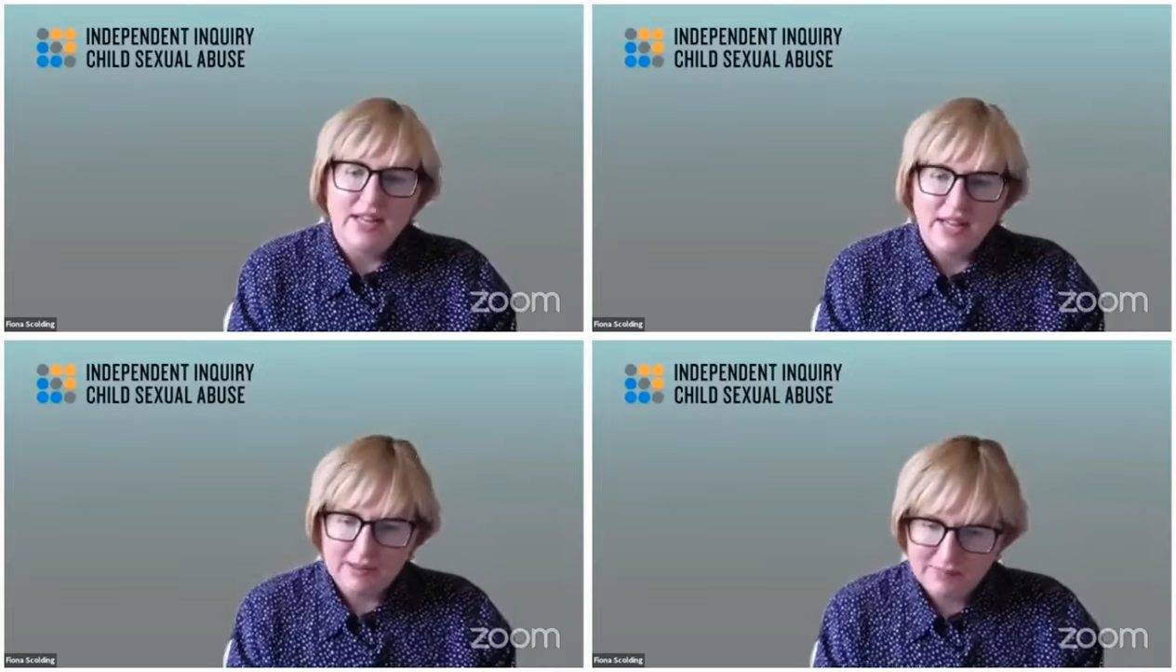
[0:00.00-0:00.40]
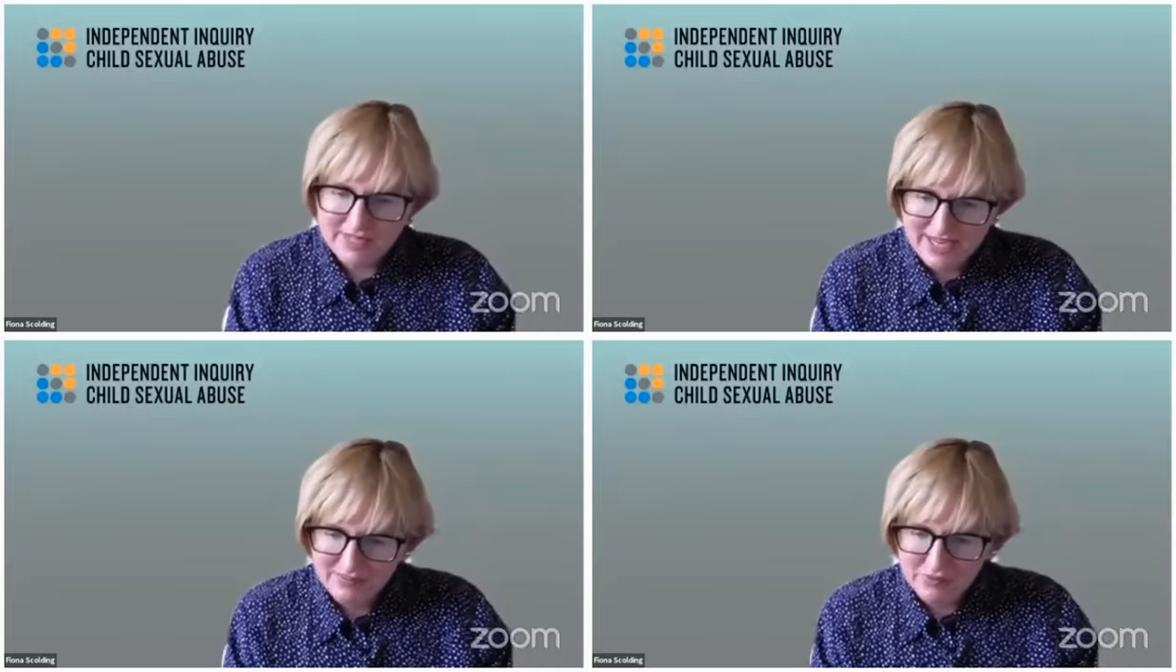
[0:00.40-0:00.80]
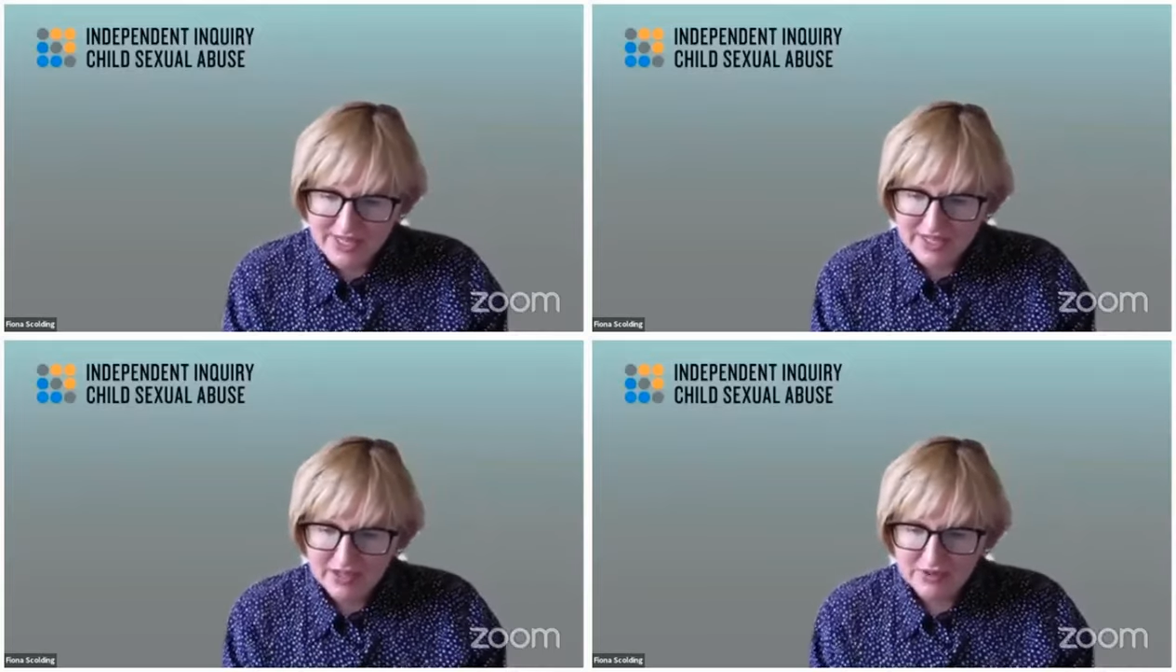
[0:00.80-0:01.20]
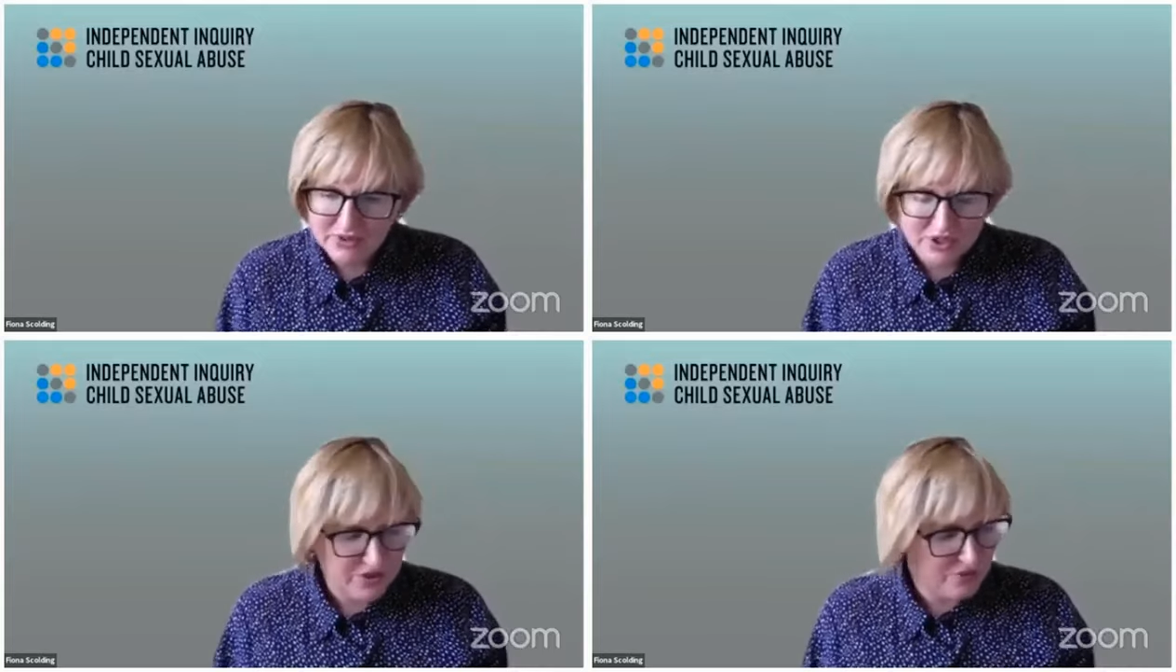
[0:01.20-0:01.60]
can we go
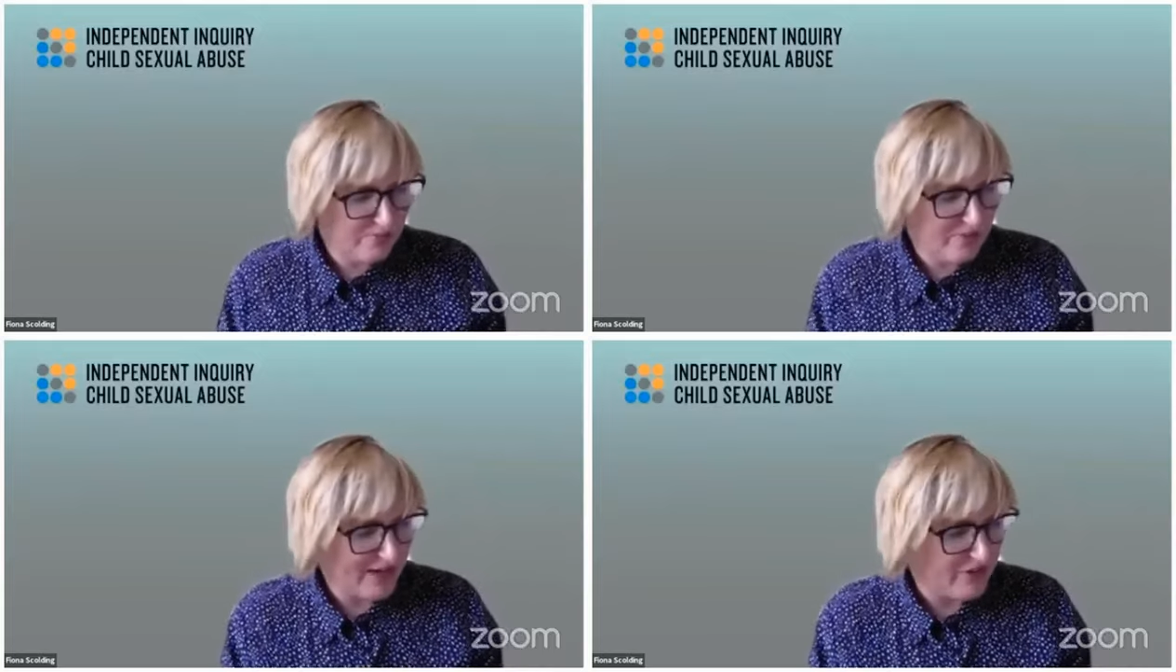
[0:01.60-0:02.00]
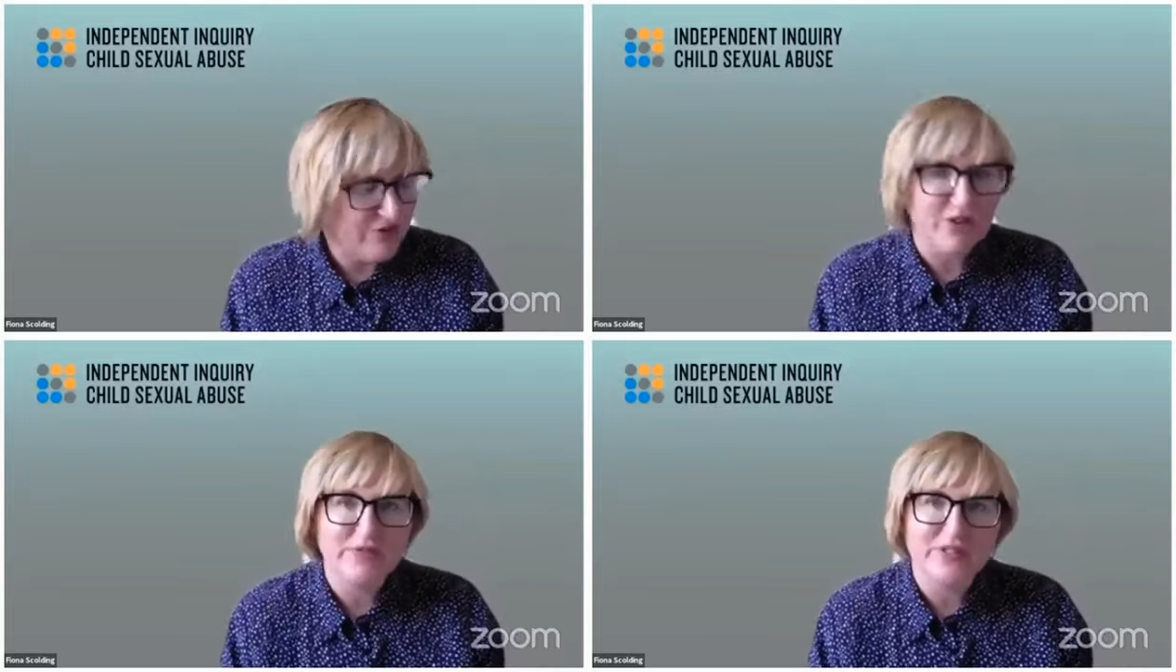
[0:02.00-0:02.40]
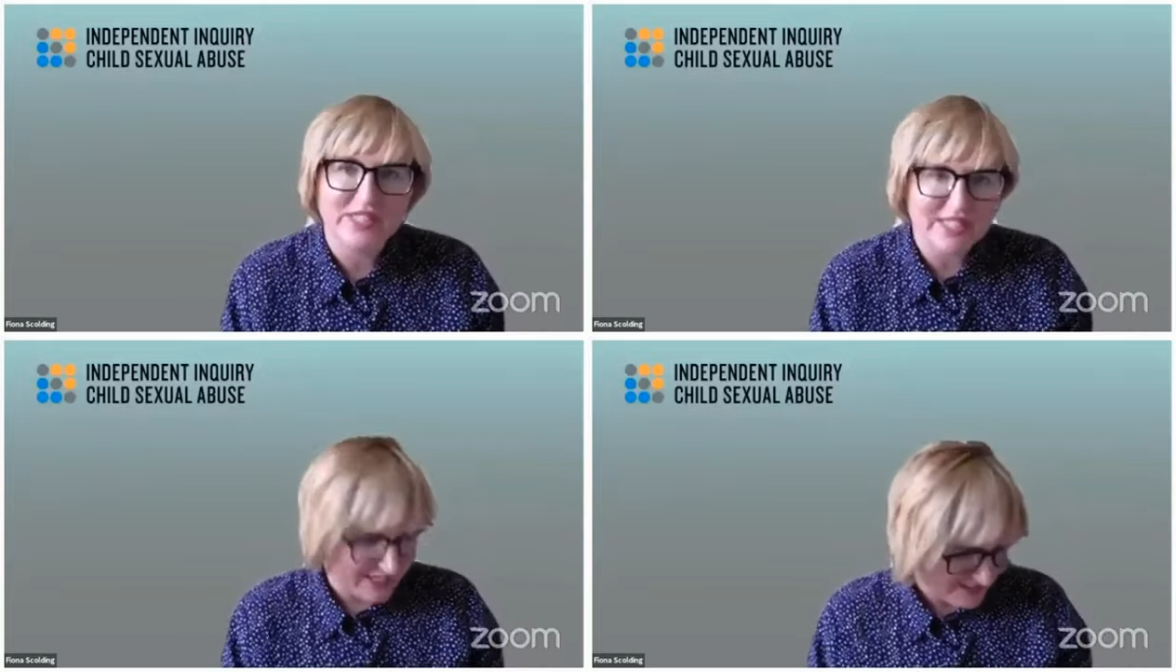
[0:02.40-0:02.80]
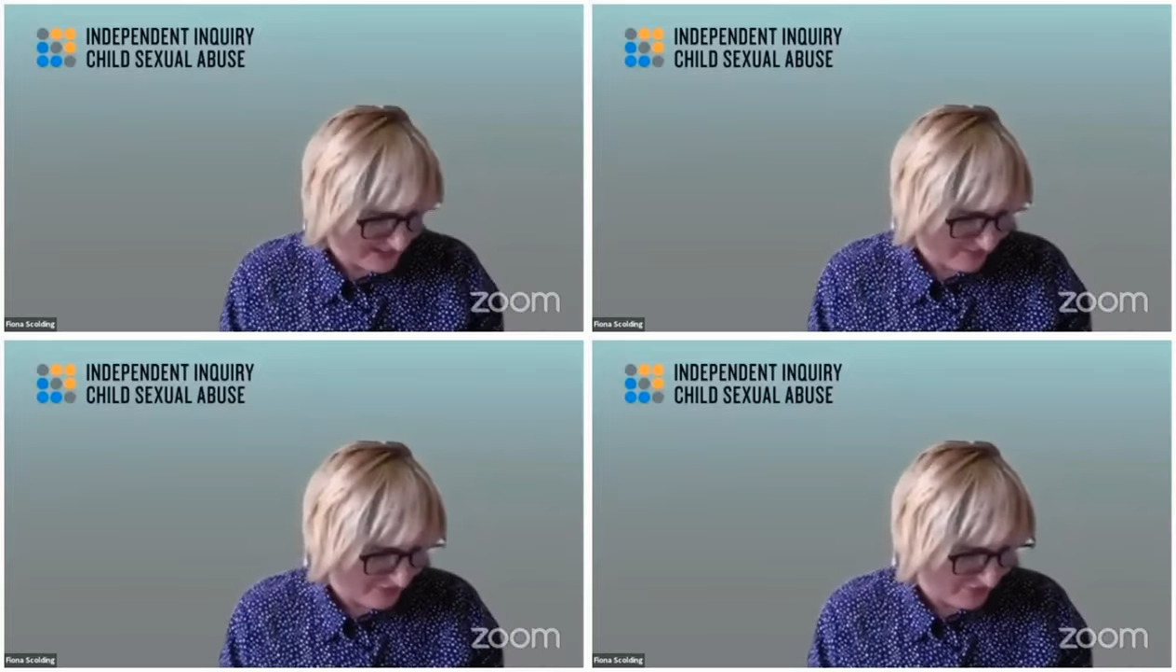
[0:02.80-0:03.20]
to paragraph
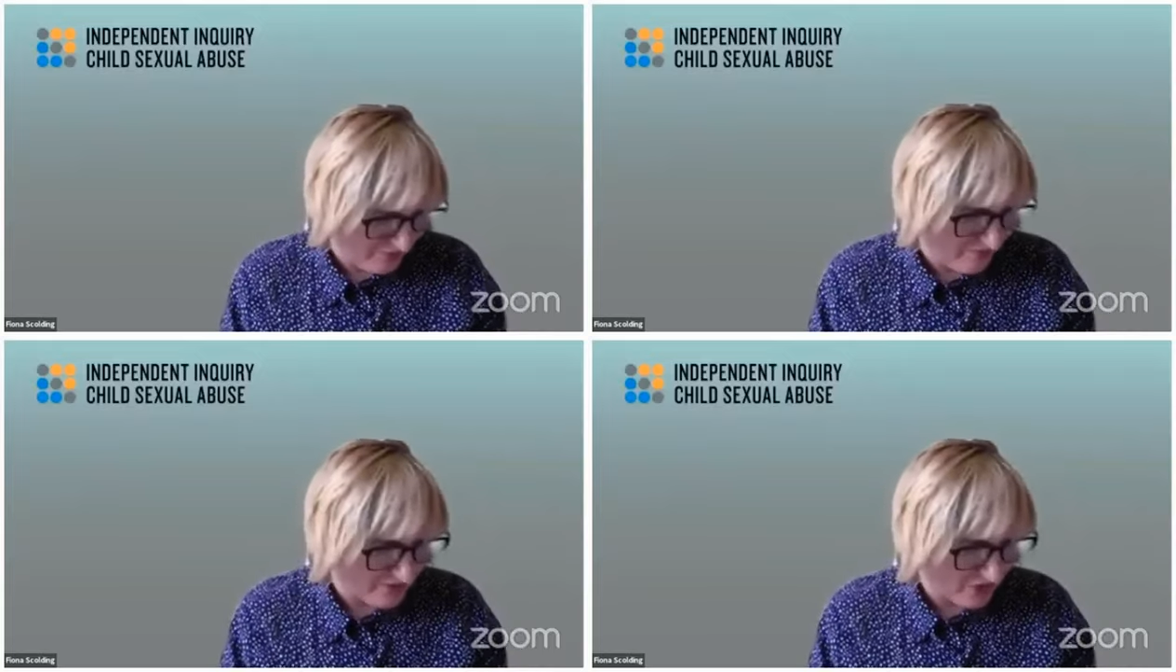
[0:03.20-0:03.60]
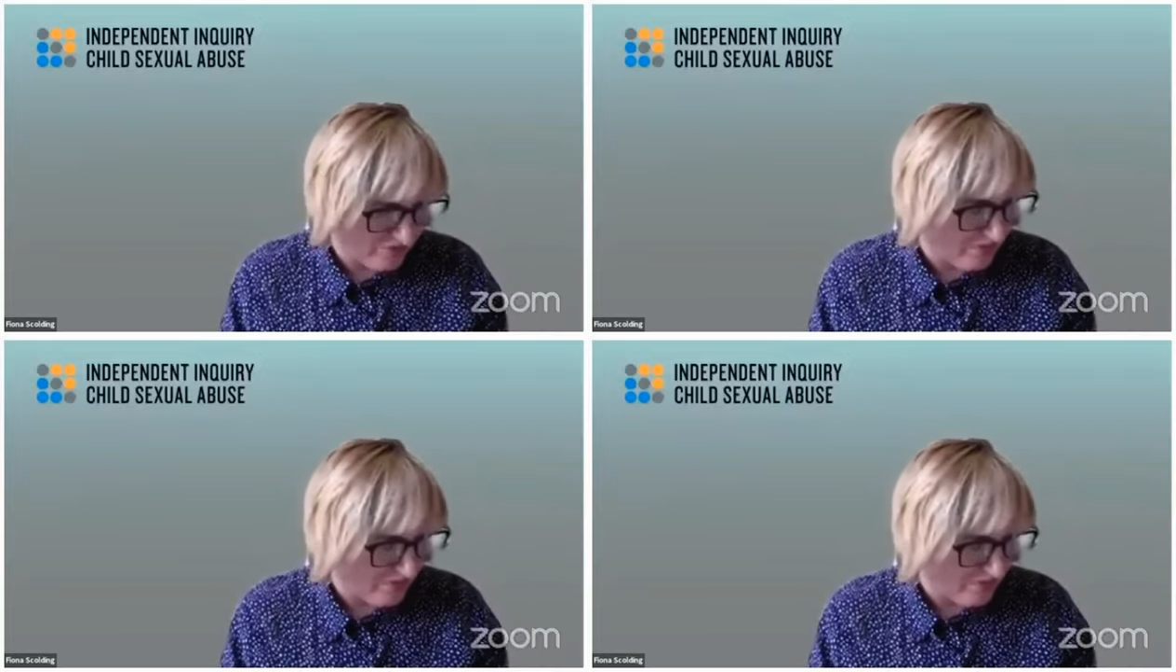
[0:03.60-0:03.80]
6, if you don't